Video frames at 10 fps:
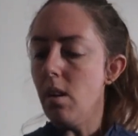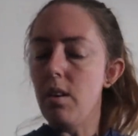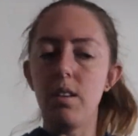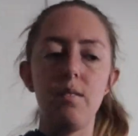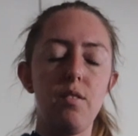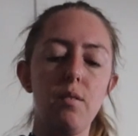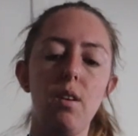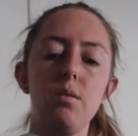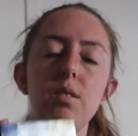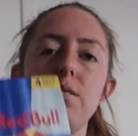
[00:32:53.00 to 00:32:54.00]
got them from
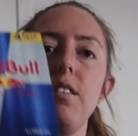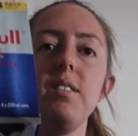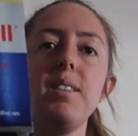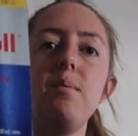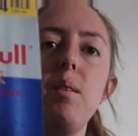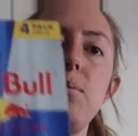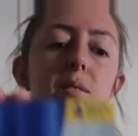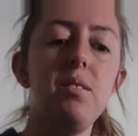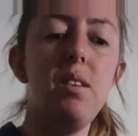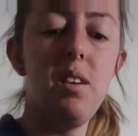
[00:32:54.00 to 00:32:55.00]
Coles as well, some
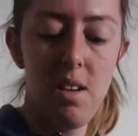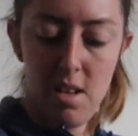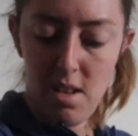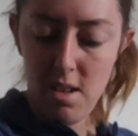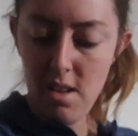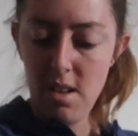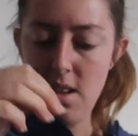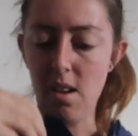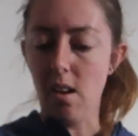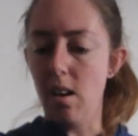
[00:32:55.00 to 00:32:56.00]
ripples.
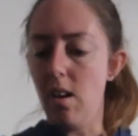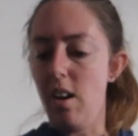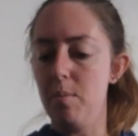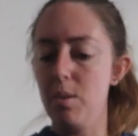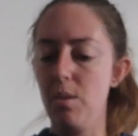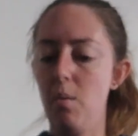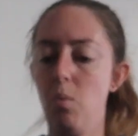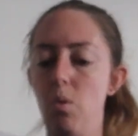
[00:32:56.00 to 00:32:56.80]
I've been doing